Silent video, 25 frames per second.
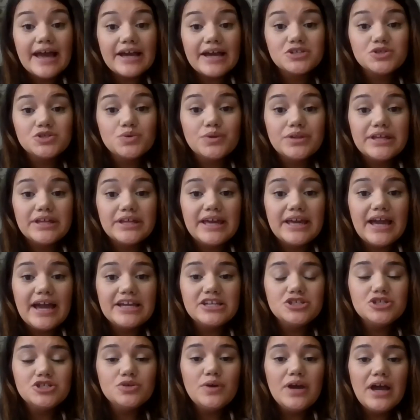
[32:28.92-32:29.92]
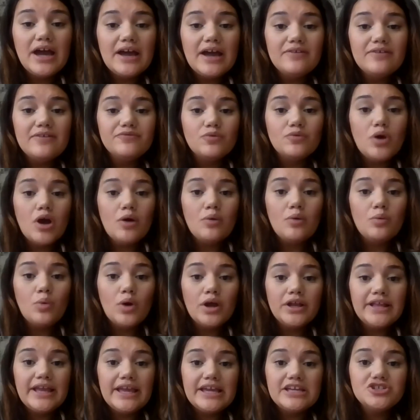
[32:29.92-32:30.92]
actually, I do have uh,
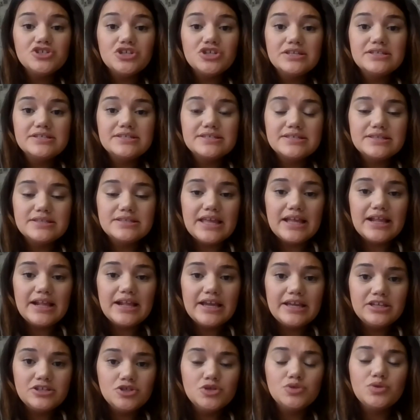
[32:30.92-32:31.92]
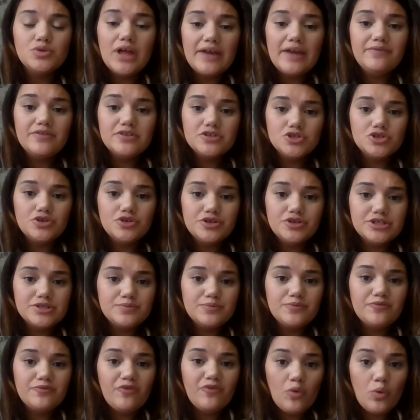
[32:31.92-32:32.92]
one agent that I do life
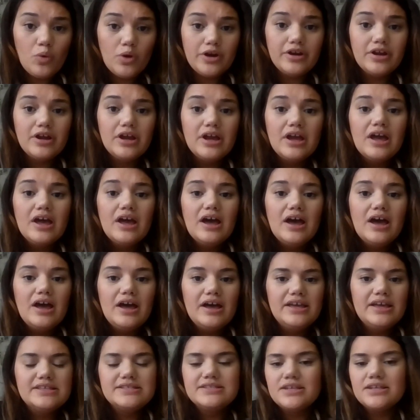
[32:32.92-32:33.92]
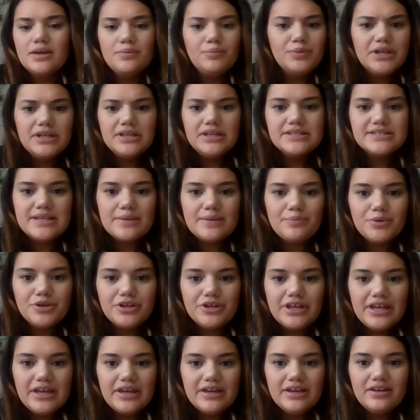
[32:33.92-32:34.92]
insurance for. Uh, it's a completely
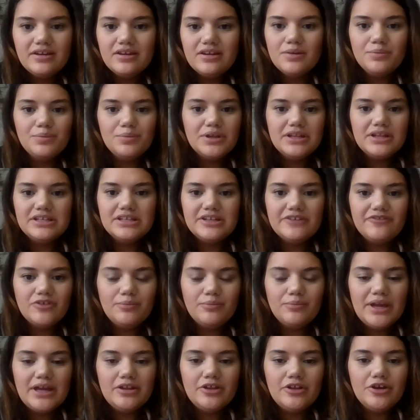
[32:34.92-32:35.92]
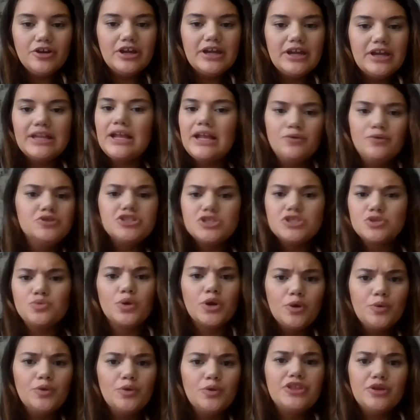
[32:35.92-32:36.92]
separate gig, completely different mailer, and I would just
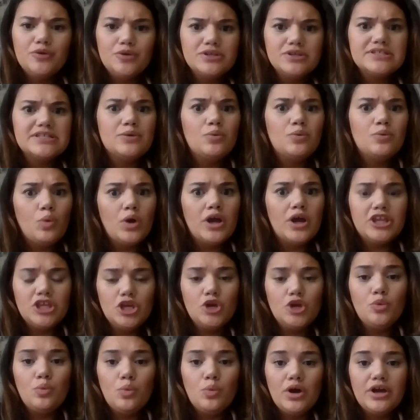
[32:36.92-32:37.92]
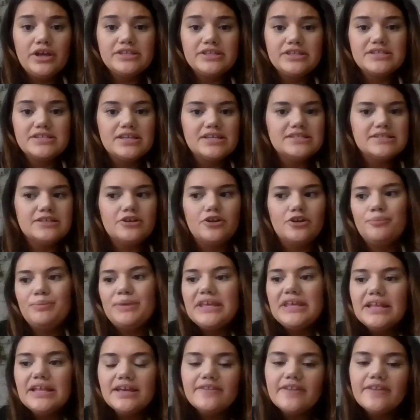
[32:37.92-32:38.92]
work with you to see what you want. Is there a
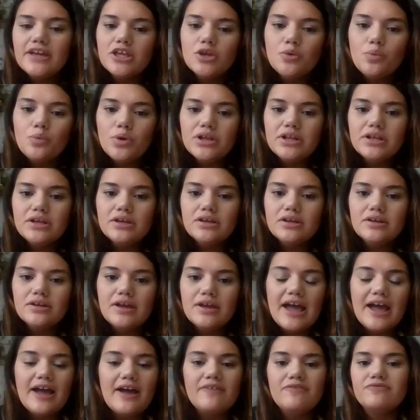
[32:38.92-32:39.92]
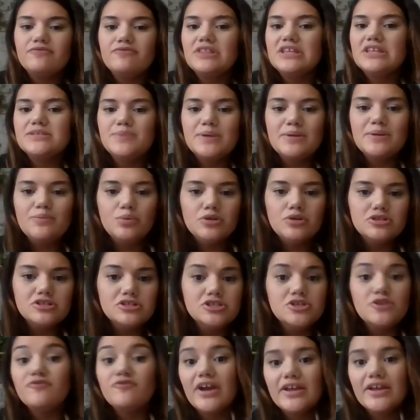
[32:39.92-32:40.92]
meeting that you want to have these people
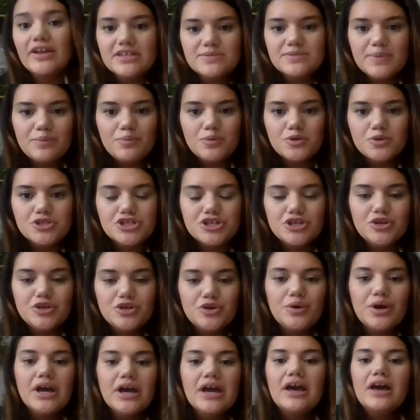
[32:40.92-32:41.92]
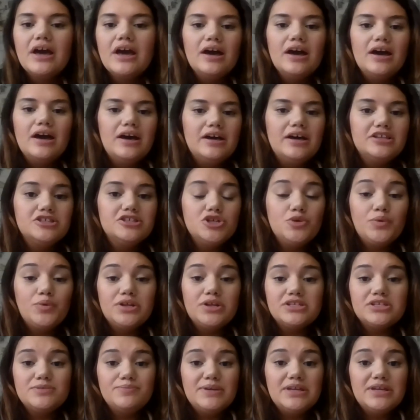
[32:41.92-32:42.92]
to invite these people to? Uh, do you
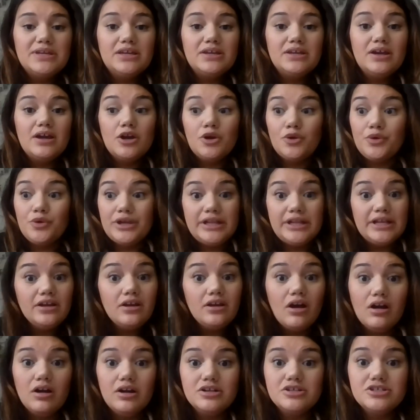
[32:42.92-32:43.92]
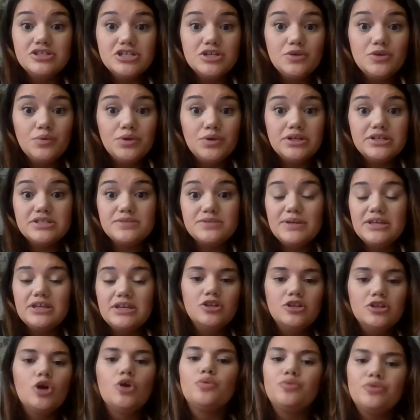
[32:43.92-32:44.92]
want it to be a greeting card? Do you want it to be,
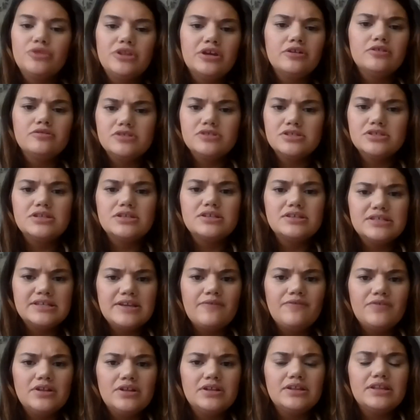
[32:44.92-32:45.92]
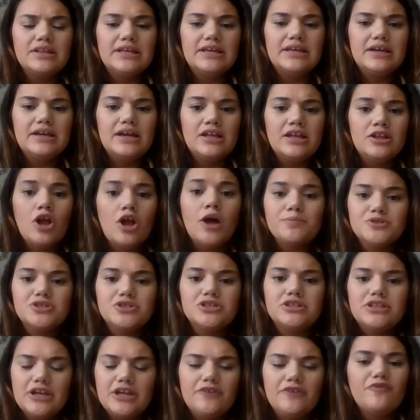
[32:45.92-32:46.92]
you know, there's definitely an
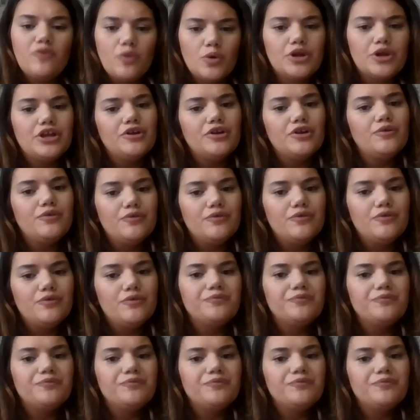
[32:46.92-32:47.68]
option there for you.